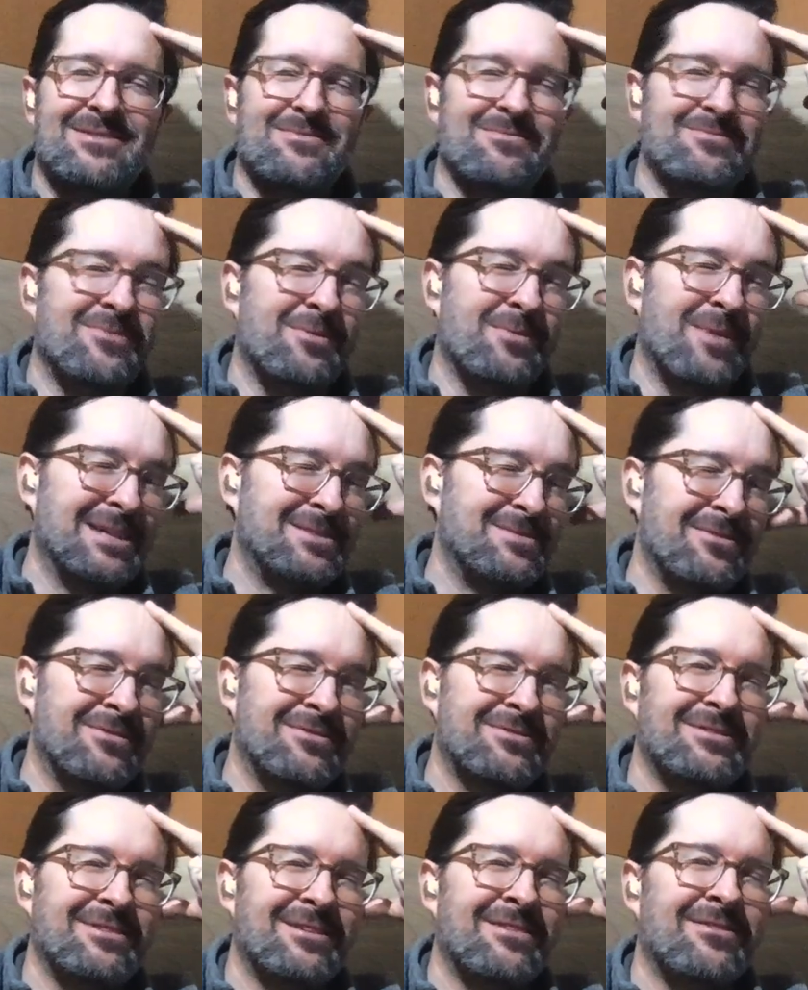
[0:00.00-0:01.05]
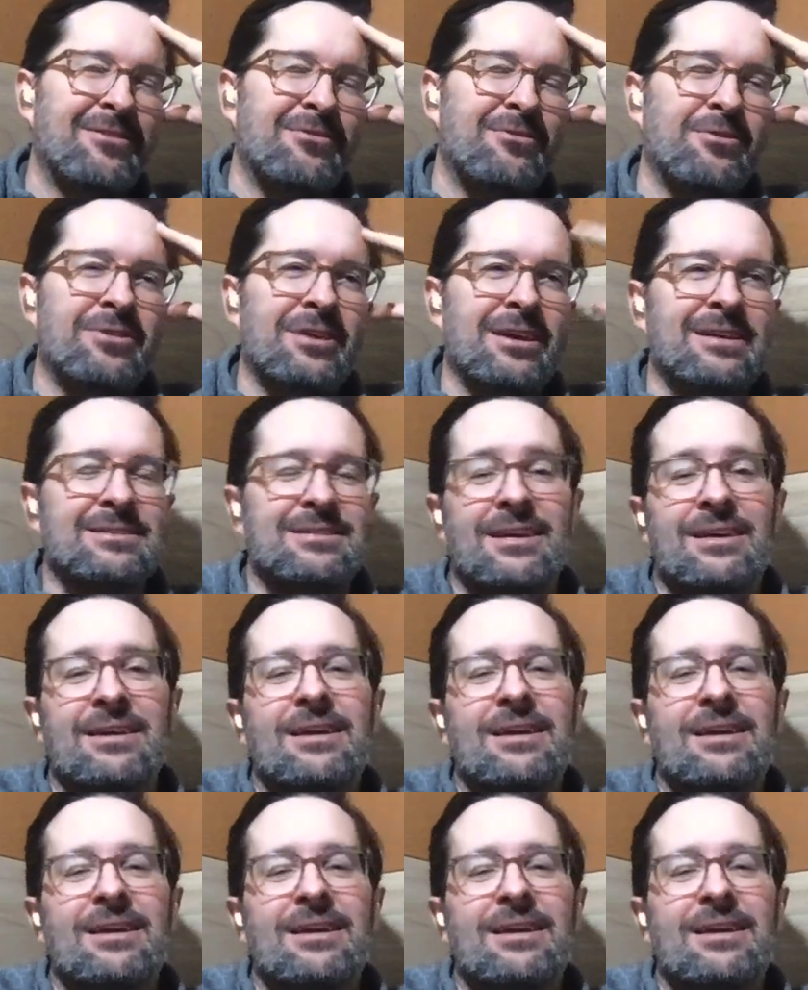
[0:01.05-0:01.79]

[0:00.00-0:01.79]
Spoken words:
it just reminds me of a few things.